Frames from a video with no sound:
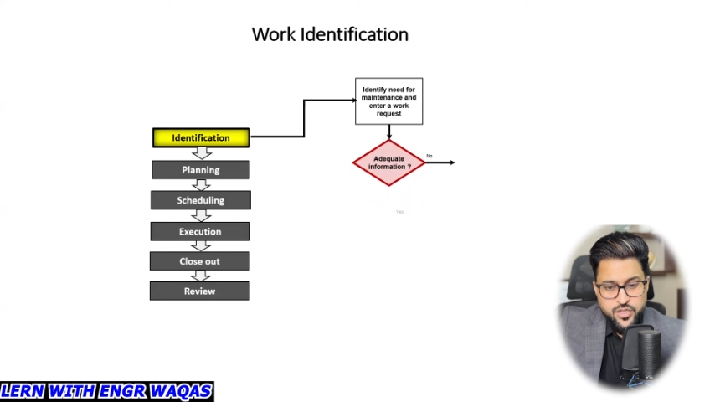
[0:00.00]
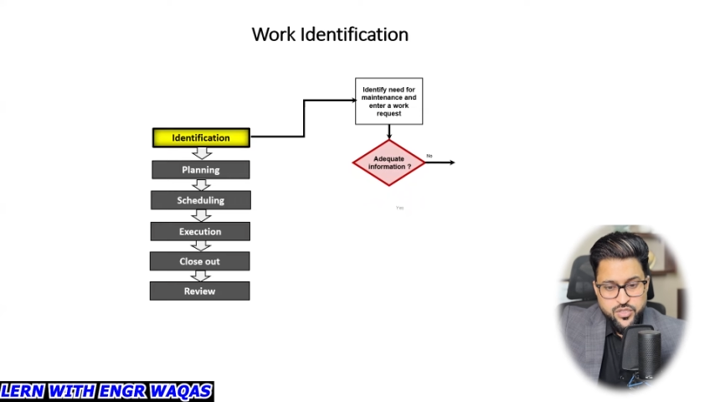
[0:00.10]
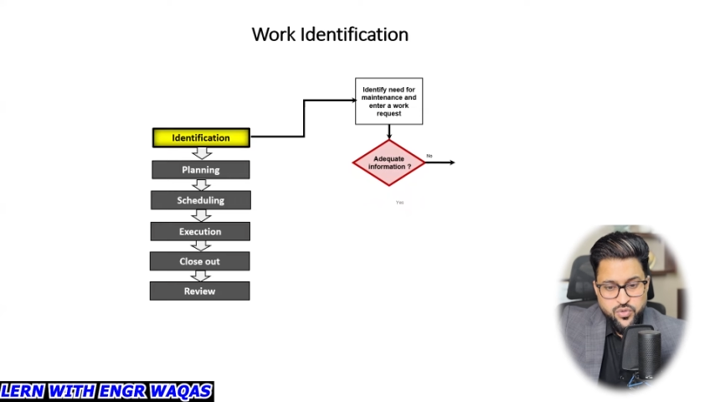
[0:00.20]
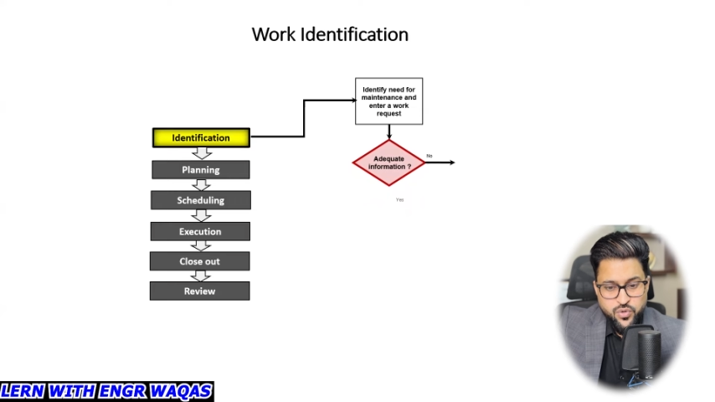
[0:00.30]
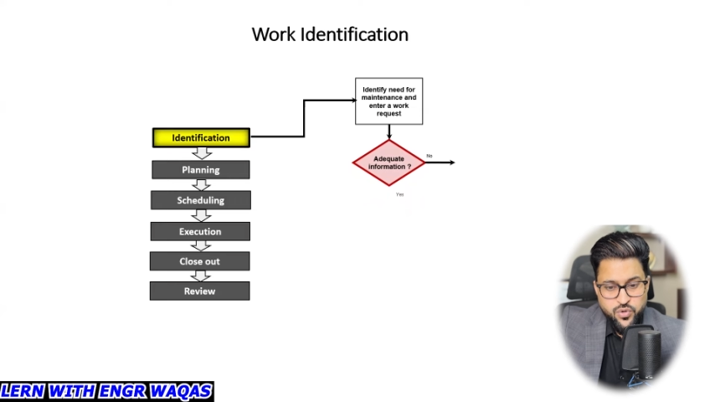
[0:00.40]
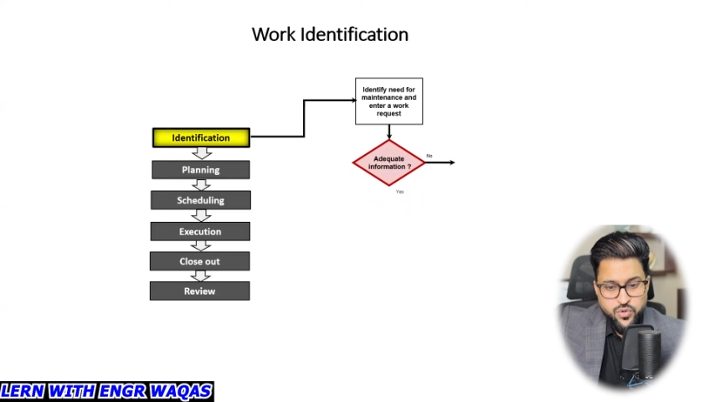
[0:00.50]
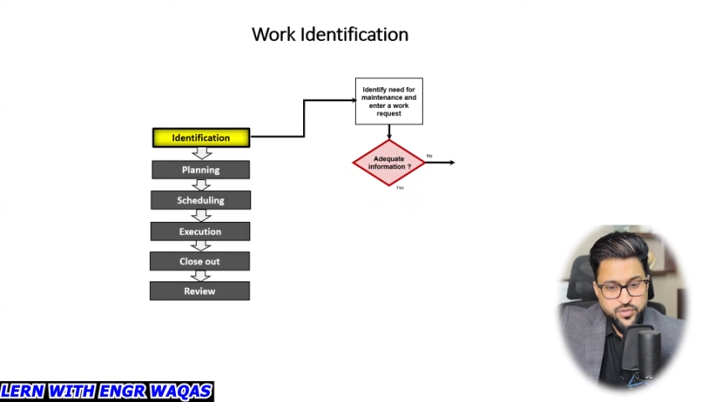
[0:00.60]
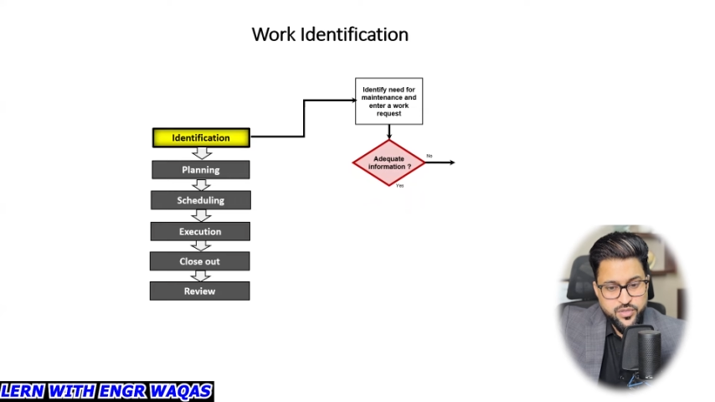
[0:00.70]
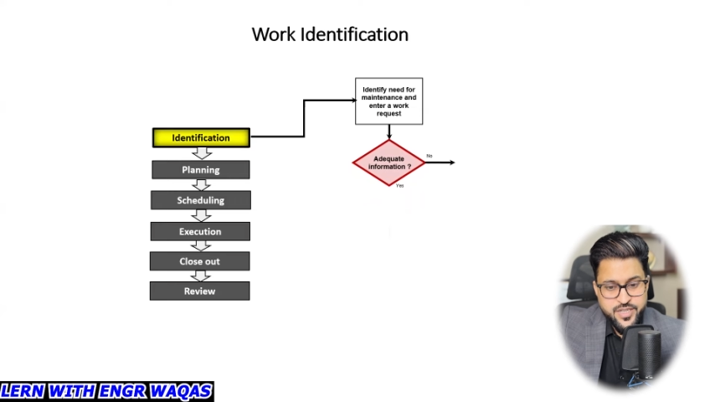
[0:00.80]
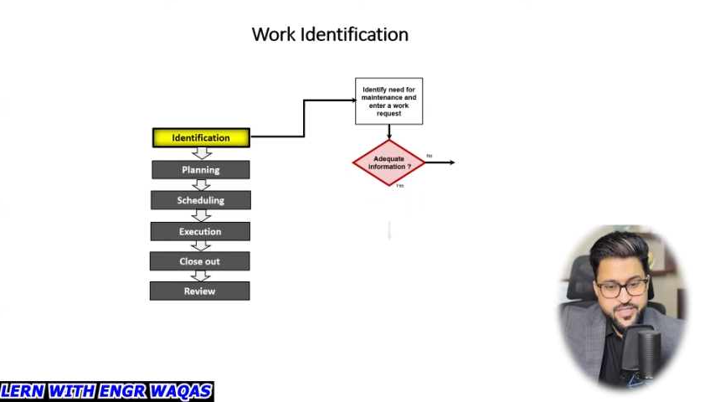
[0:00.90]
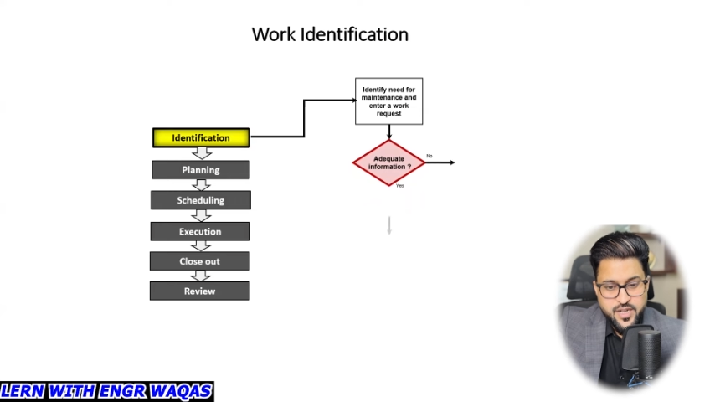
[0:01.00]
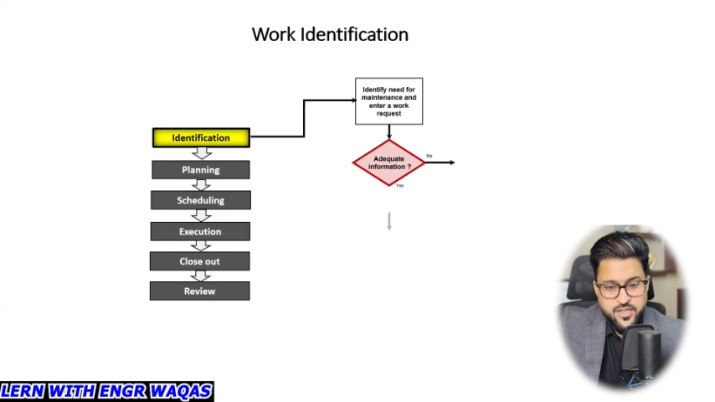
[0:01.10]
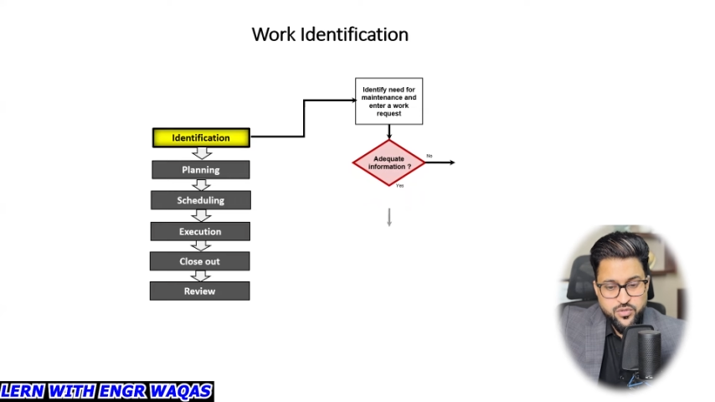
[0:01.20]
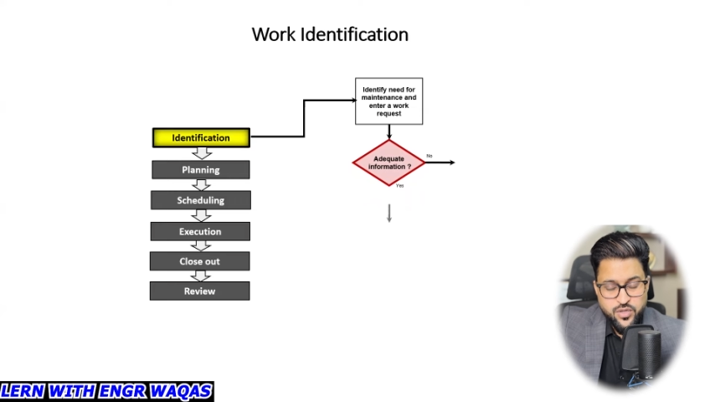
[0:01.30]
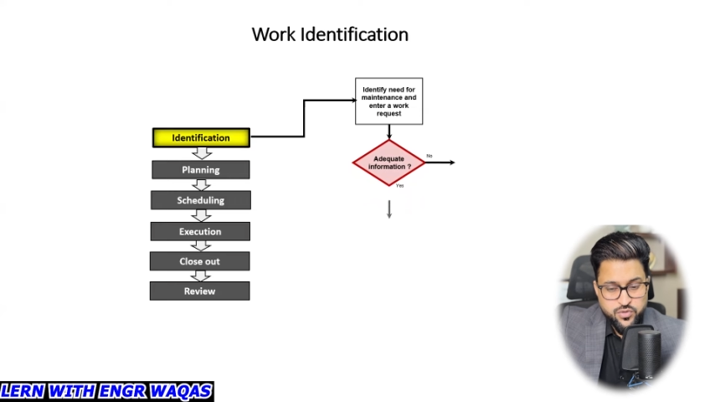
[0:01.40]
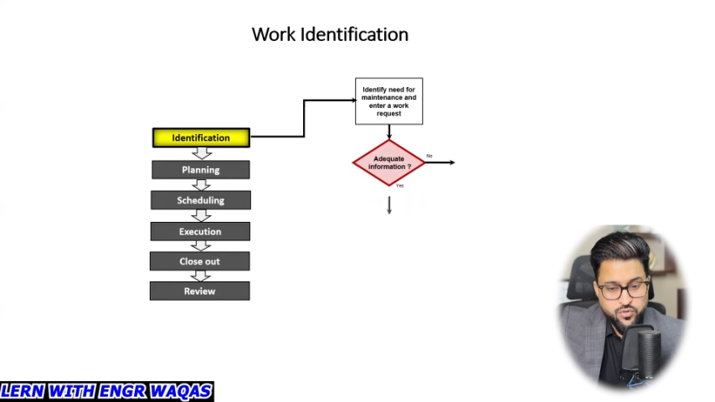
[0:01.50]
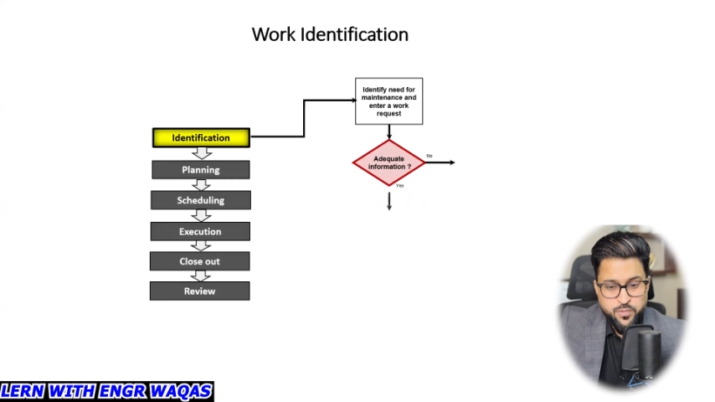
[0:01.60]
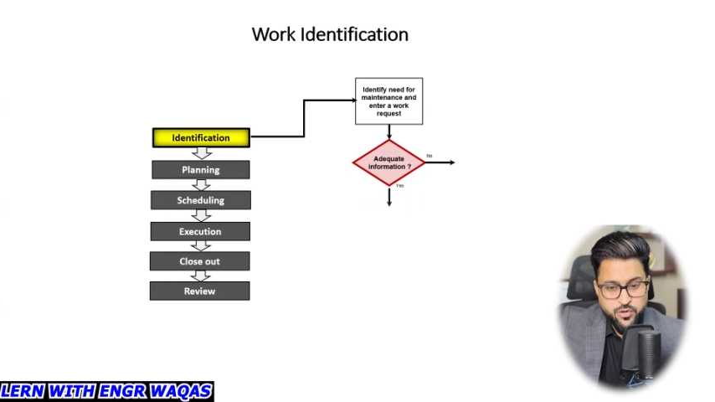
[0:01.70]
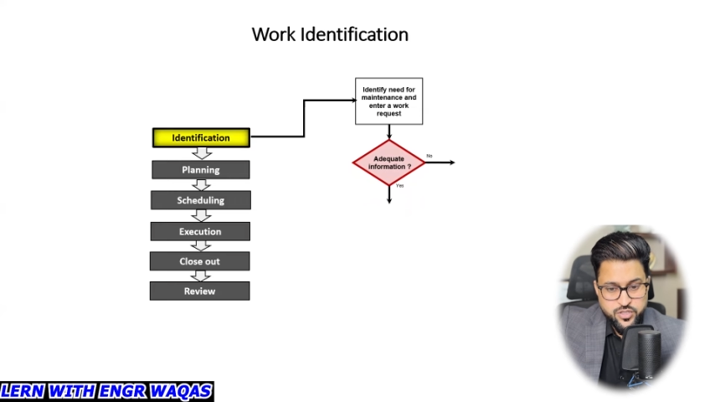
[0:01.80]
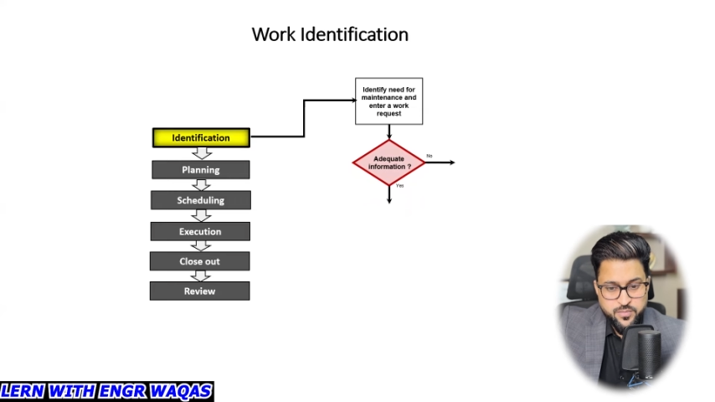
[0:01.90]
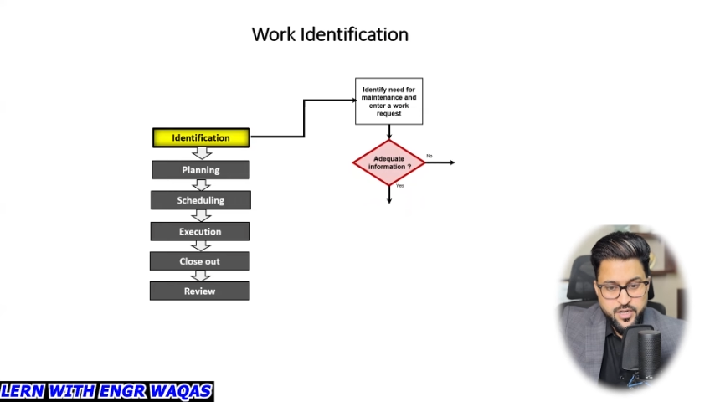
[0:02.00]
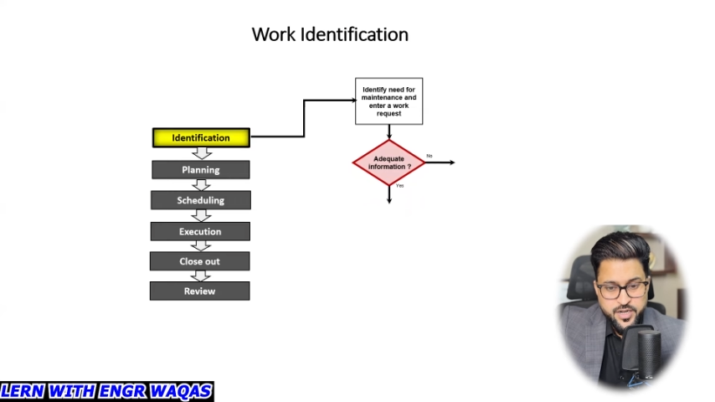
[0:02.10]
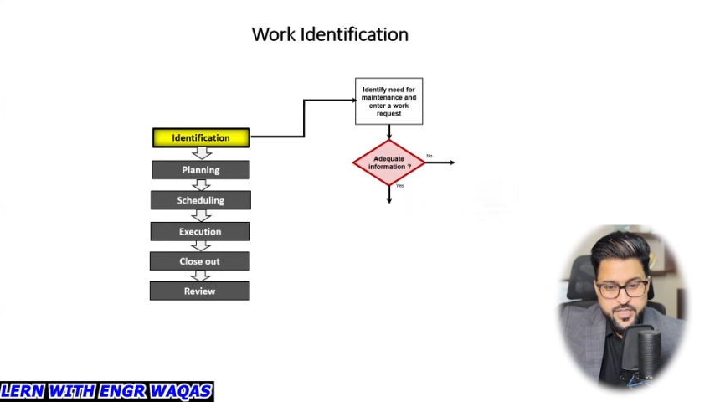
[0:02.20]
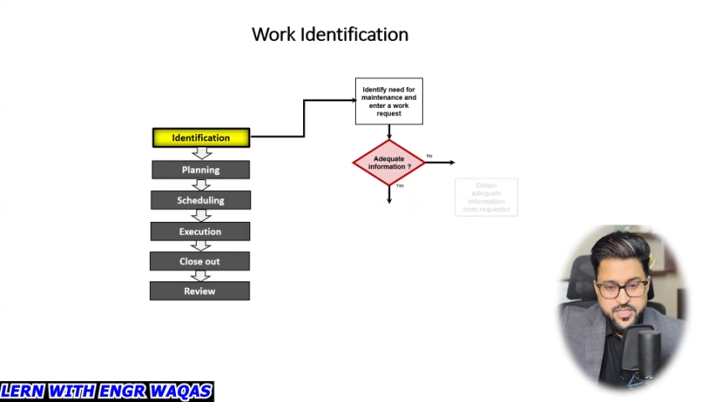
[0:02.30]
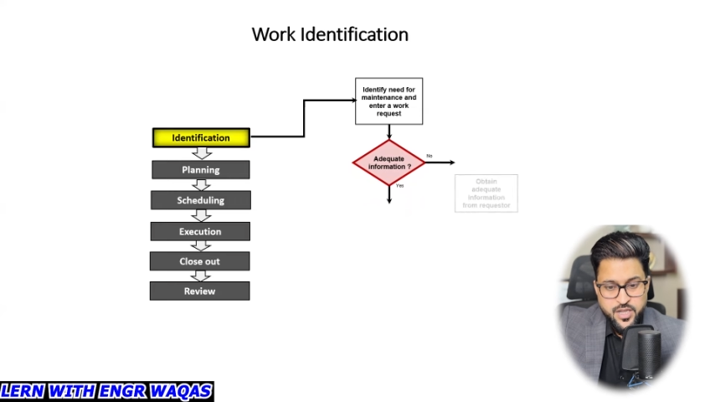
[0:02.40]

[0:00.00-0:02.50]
So these are the two possibilities.